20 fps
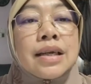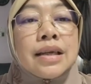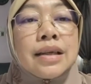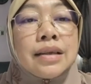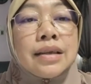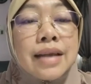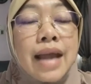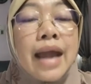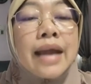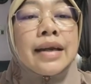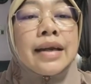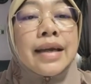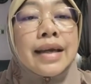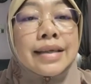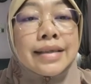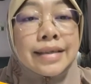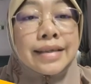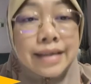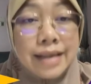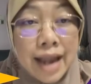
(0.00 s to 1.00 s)
that is
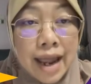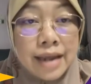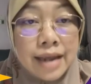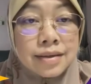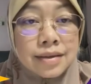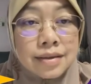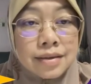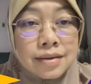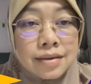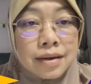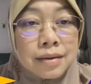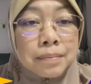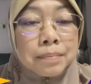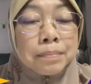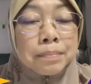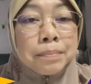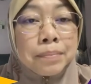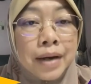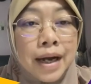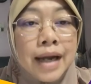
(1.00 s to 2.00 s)
less,
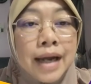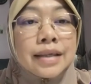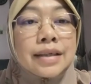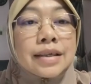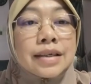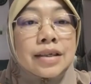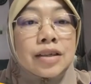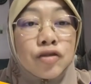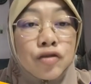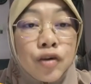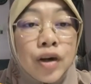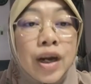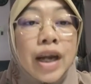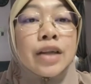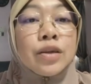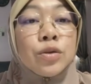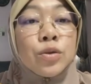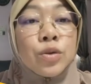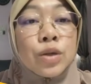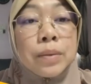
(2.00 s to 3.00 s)
but straight
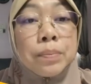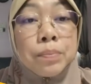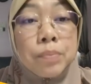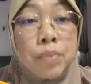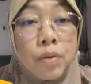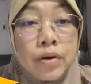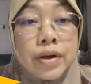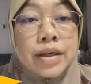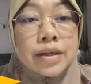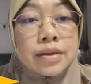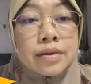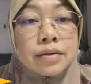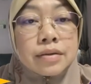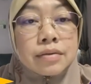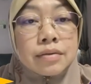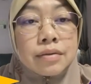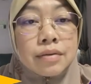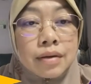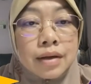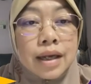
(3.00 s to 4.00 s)
to the points.
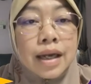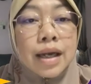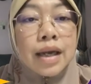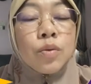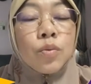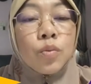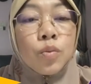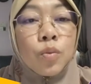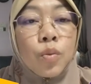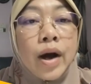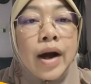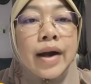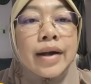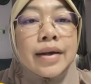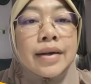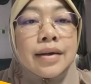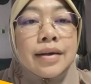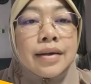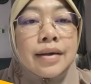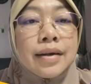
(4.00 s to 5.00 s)
Okay, what
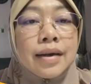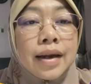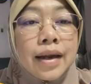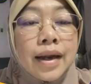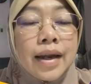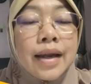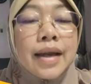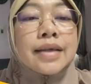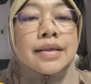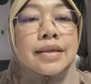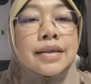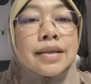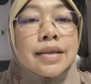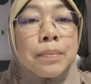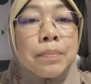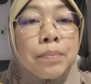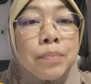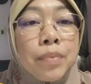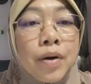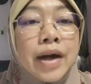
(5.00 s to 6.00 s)
is the
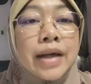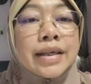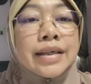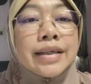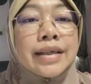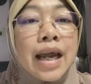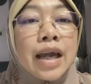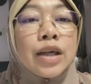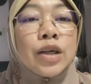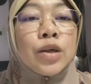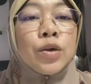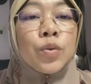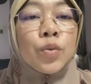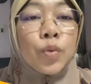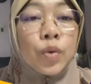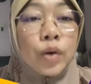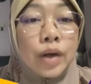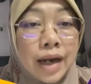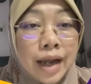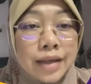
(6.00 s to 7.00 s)
point that you
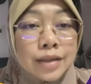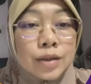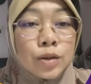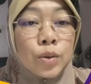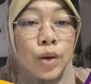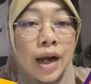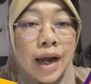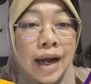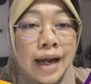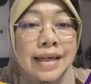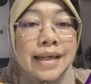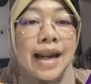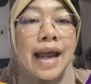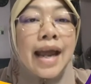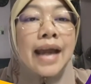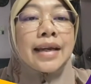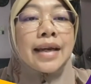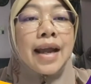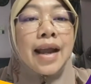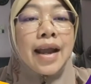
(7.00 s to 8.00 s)
would like to highlight
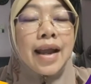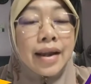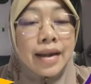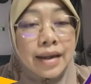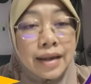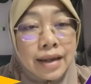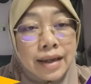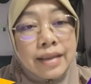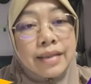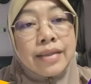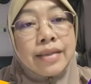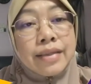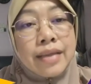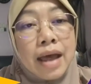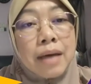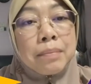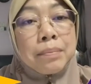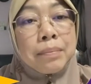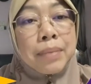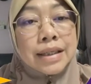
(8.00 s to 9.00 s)
in
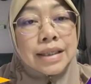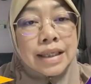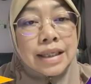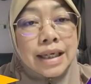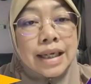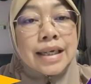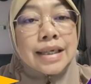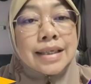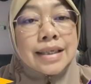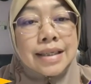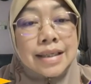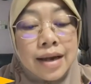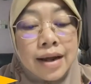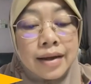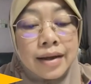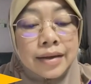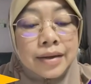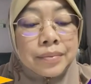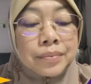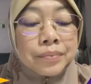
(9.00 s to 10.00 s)
that particular slide?
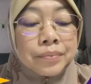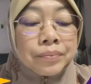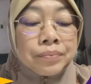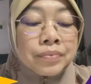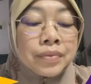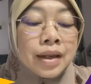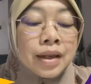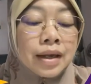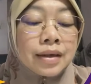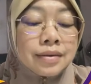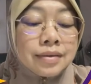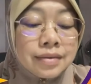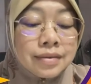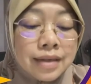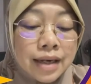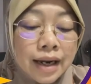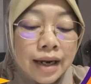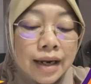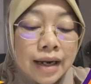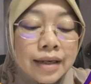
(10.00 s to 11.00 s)

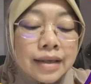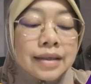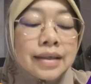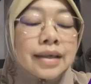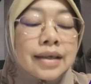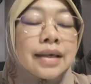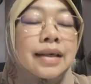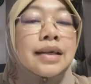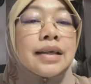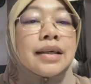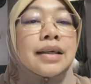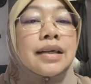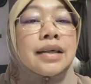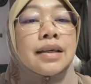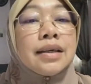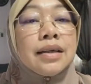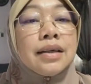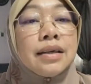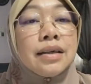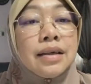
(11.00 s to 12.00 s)
Then,
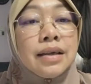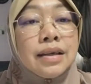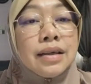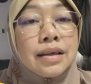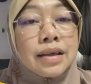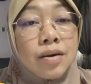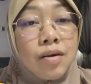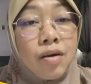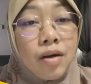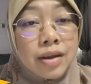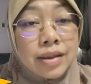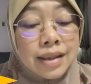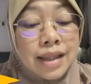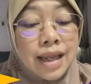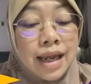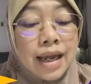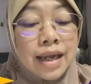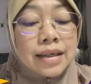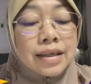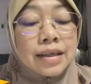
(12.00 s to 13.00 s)
in the
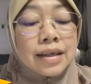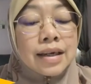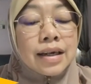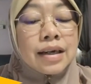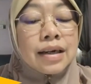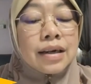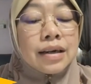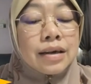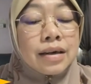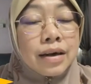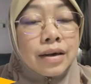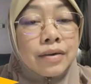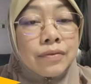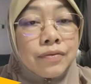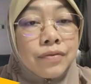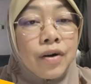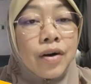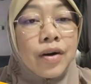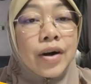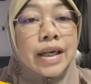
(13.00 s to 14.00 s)
content,
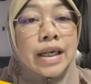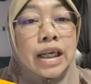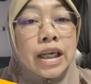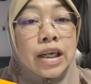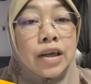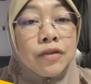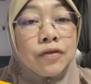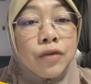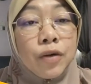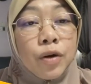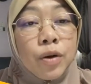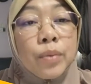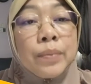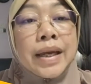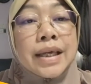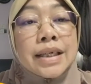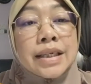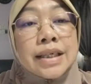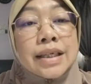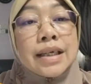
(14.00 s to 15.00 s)
avoid
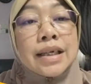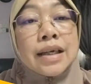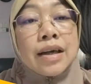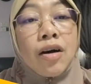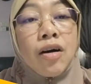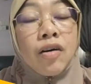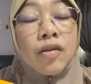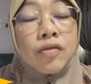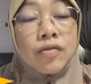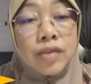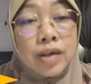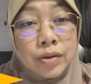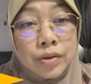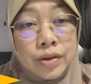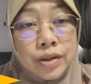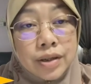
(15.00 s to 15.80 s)
information overload.